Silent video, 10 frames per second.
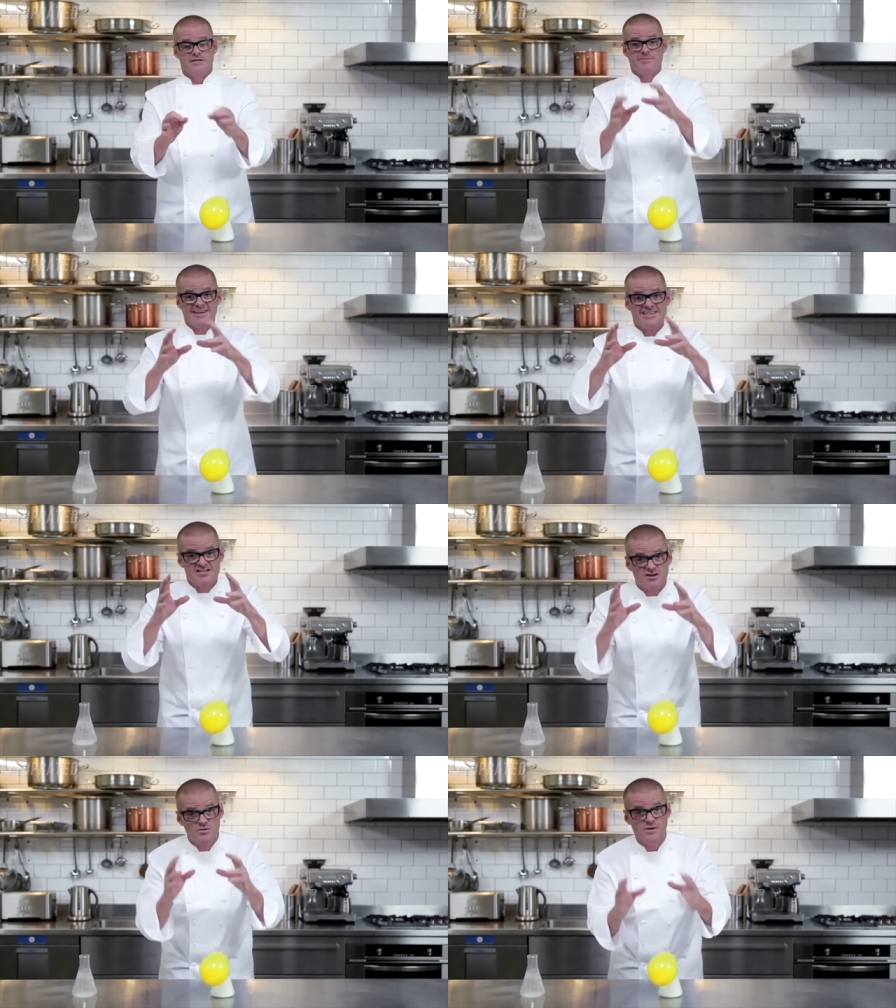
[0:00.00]
expanding
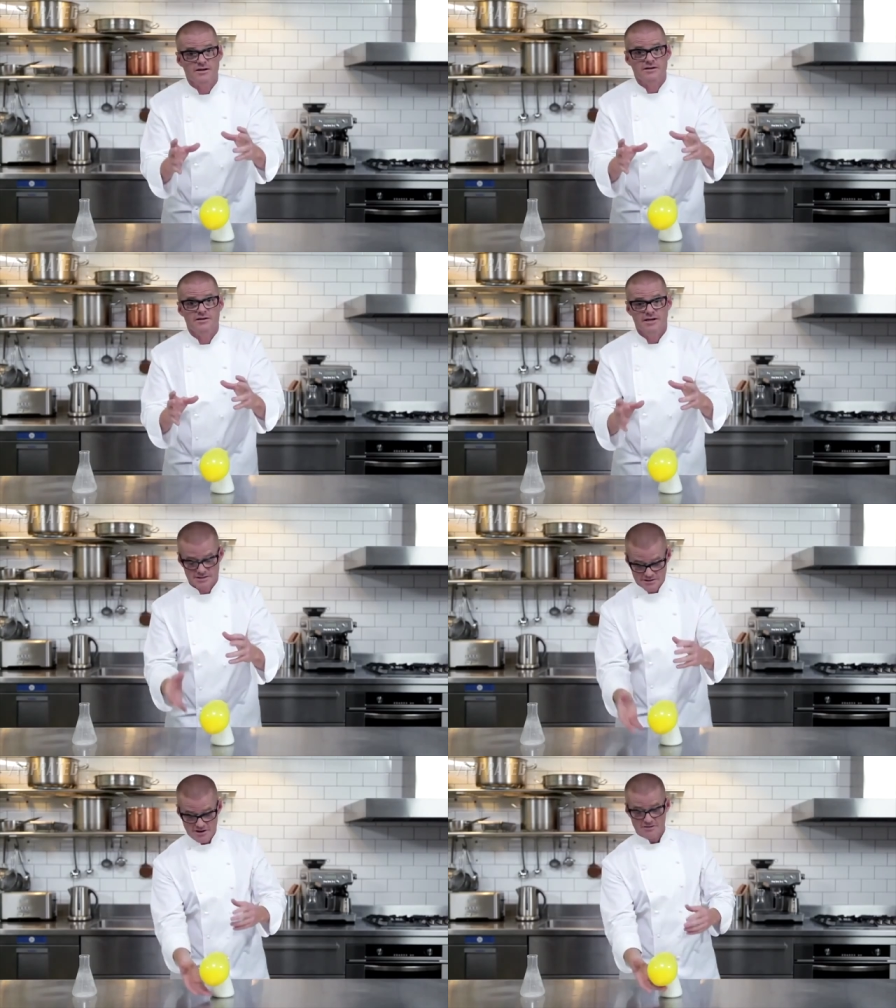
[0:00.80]
so quickly it
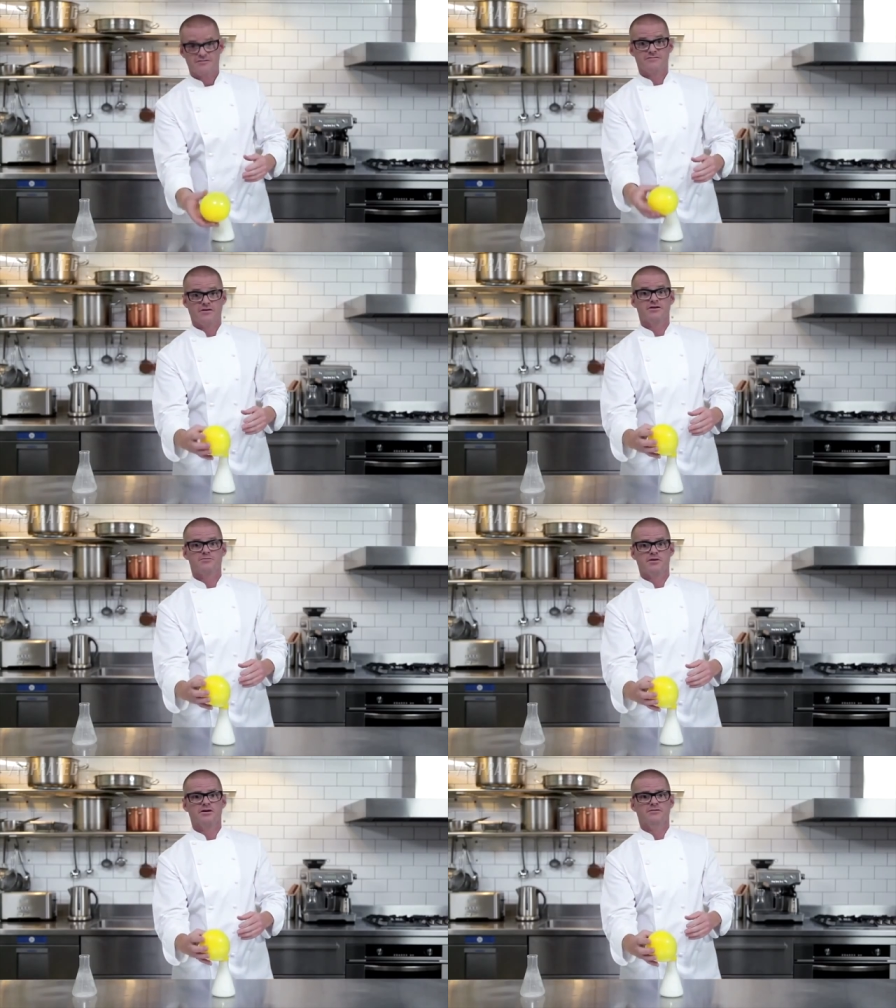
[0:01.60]
starts to fill
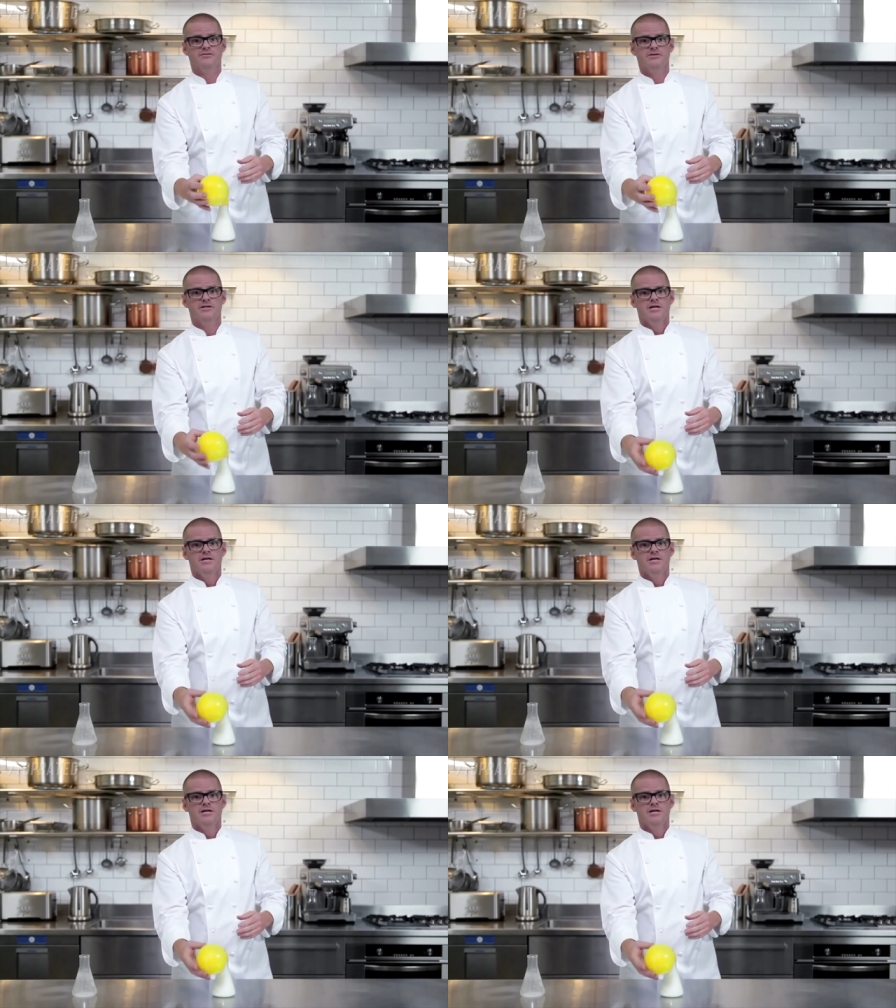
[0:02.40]
this balloon.